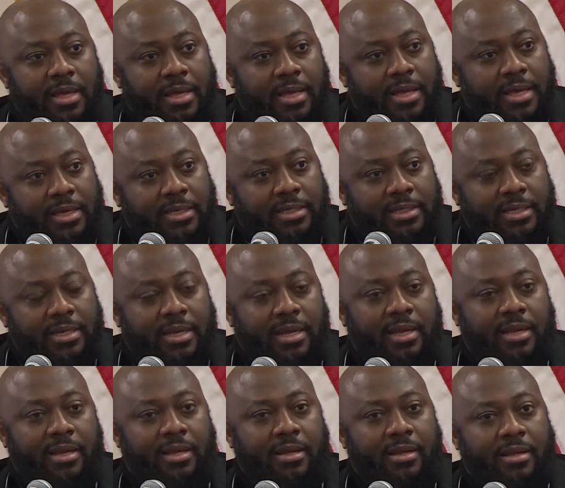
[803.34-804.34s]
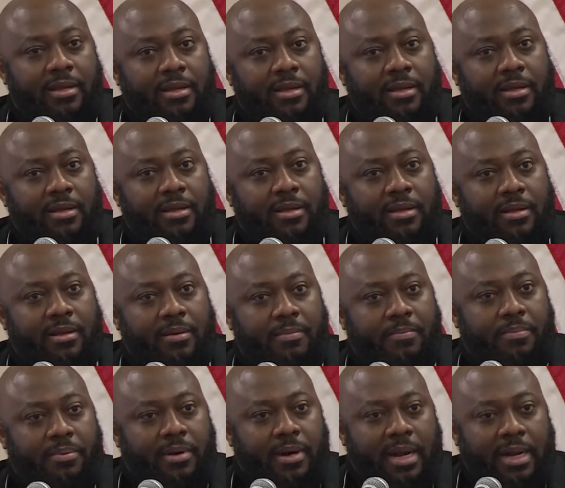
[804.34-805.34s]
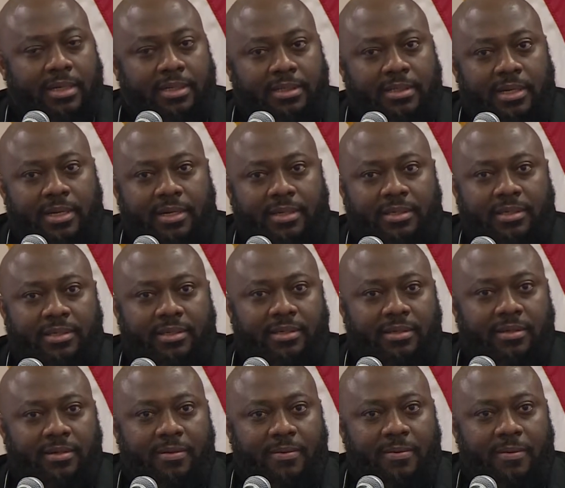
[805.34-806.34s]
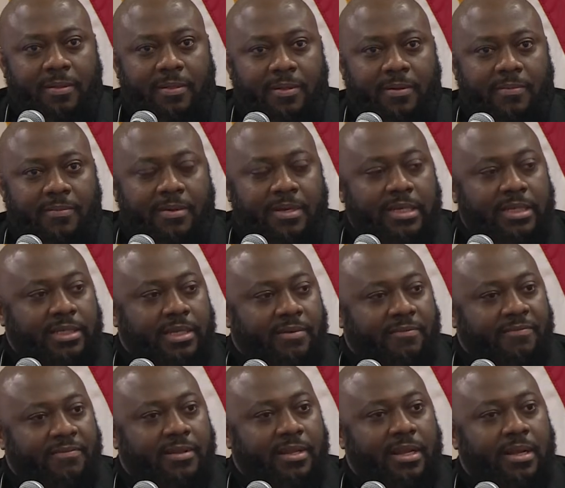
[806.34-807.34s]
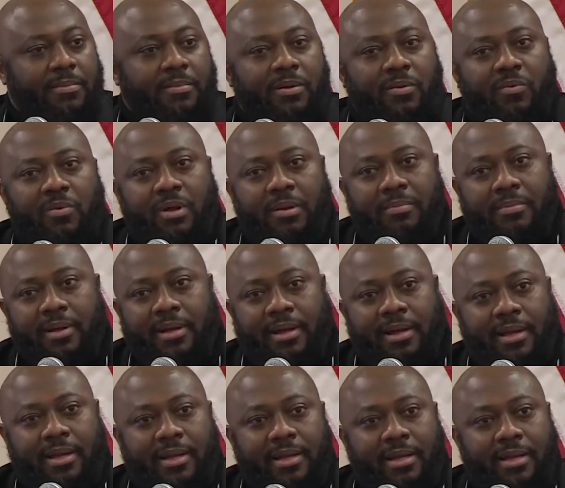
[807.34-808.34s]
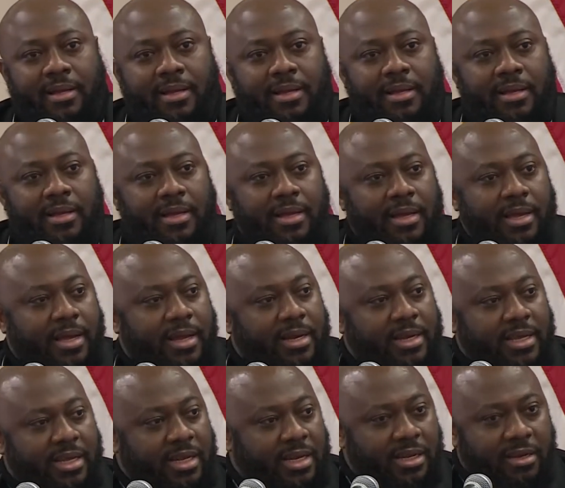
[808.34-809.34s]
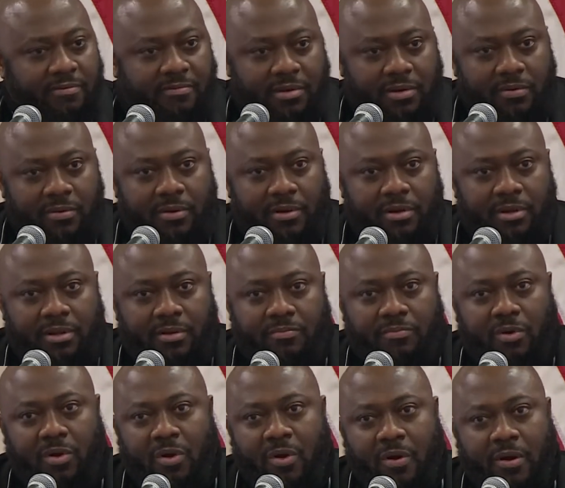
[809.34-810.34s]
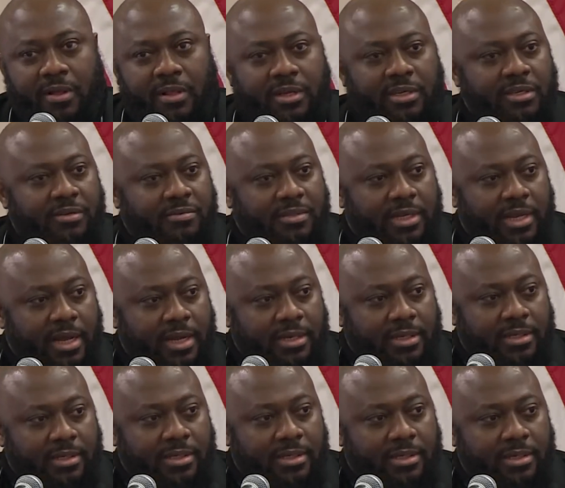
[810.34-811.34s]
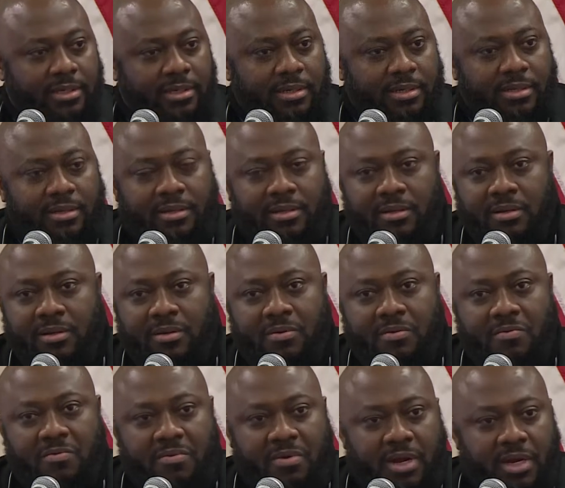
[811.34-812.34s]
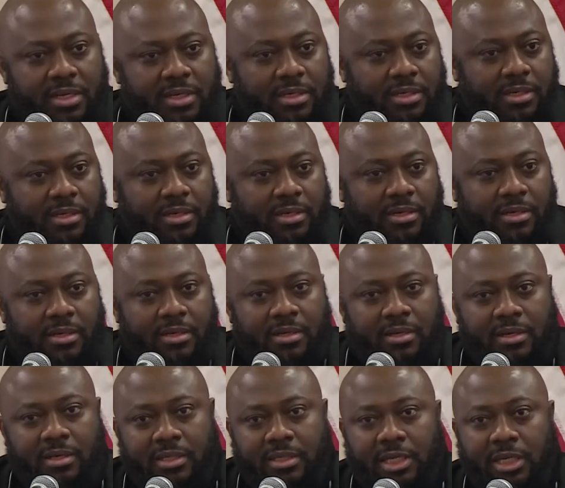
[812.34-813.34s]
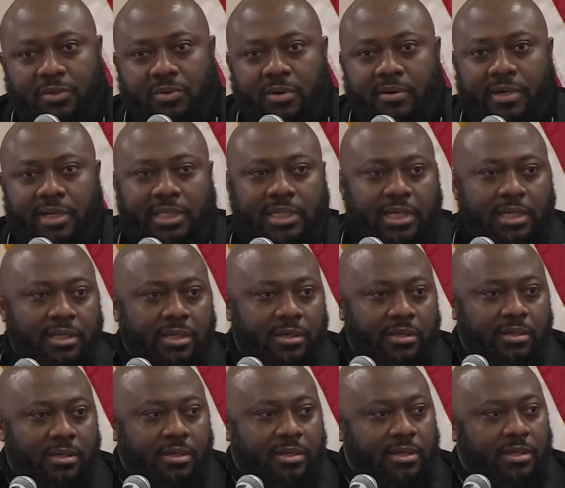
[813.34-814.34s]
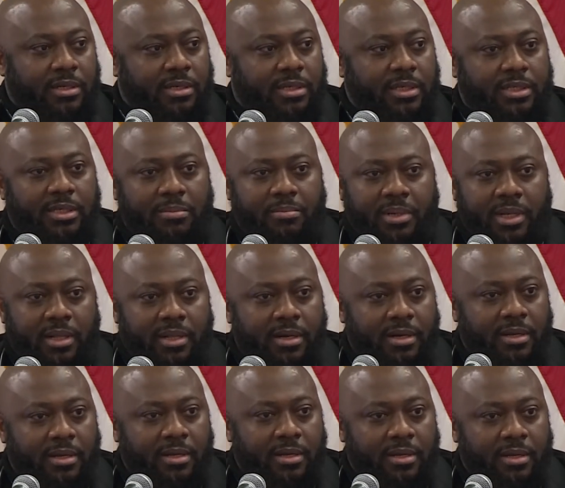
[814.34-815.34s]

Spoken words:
is the process, is the phenomenon whereby any individual, regardless of sex, race, sexual orientation, disability,